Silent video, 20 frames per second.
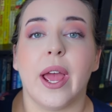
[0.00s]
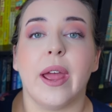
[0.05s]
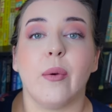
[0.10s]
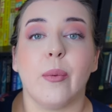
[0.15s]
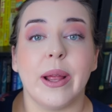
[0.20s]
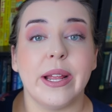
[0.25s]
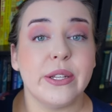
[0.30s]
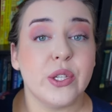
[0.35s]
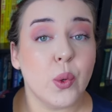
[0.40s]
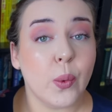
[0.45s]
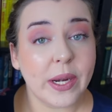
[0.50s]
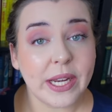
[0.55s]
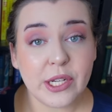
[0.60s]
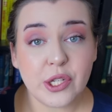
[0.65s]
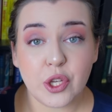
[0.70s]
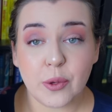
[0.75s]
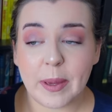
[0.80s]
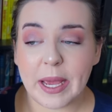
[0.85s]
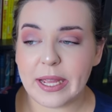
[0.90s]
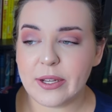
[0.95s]
I read
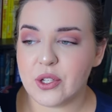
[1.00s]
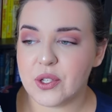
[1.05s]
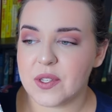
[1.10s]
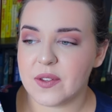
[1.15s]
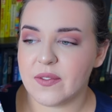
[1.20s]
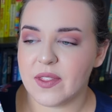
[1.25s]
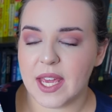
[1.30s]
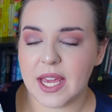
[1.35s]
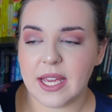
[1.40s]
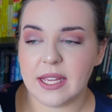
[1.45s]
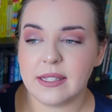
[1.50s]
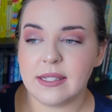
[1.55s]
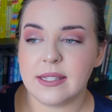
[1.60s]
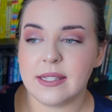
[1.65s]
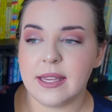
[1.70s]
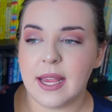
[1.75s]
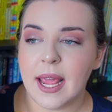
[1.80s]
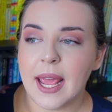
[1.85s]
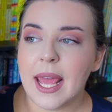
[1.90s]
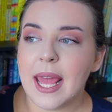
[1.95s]
22 pages of
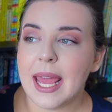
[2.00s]
this.